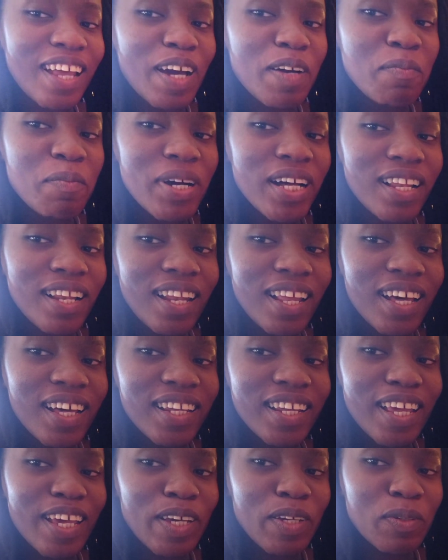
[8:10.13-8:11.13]
I'm trying
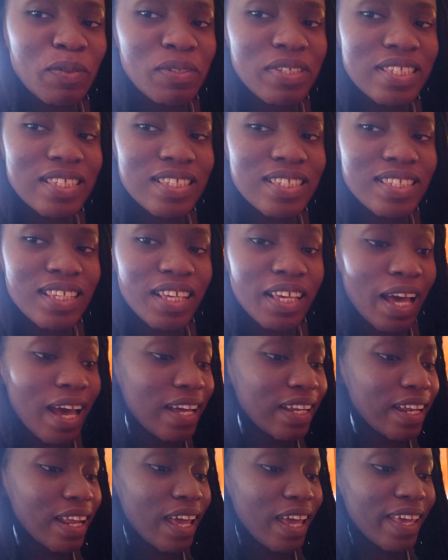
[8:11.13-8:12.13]
Amalan
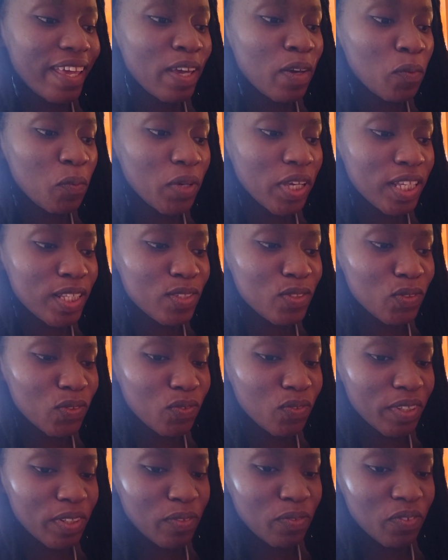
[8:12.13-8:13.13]
ewedu
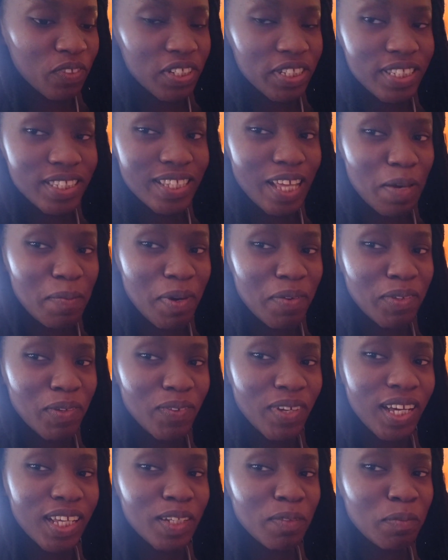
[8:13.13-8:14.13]
for the first time. I've
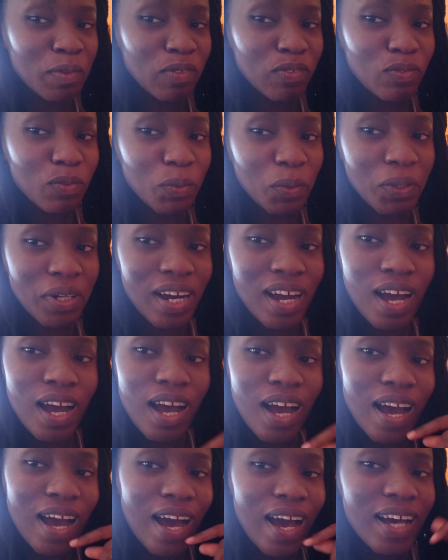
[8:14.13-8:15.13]
never had it before.
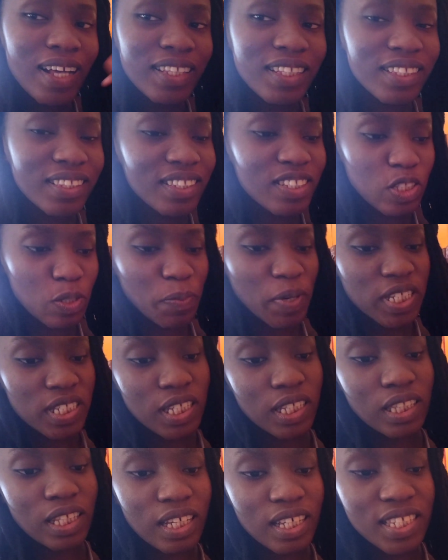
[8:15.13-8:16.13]
And the,
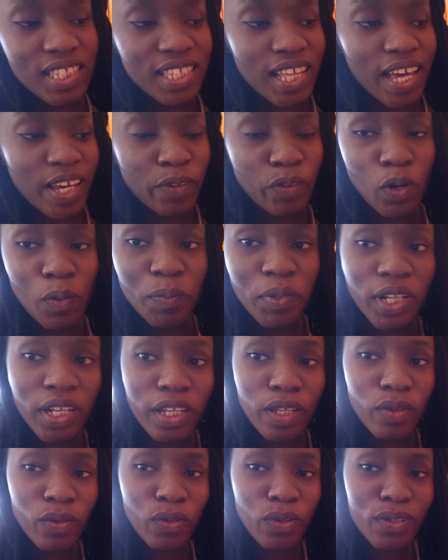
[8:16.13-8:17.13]
surprising thing is that I grew up in
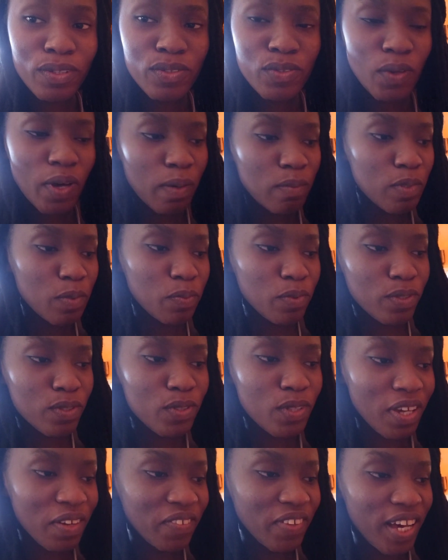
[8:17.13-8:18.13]
Lagos, so I'm
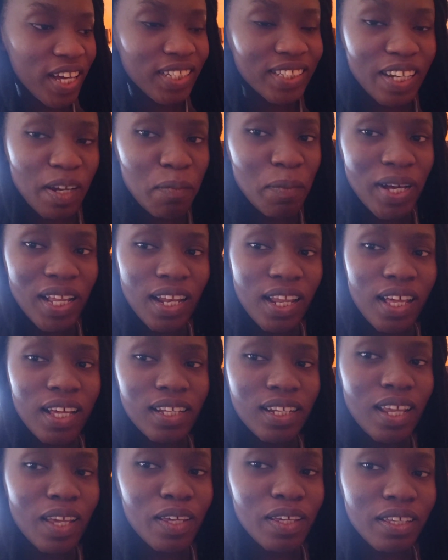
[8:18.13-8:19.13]
supposed to have had a
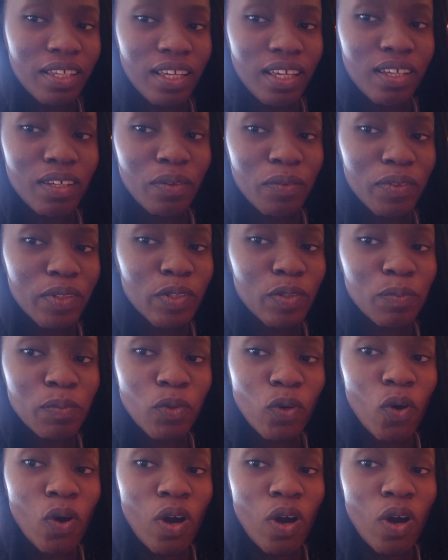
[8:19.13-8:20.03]
and a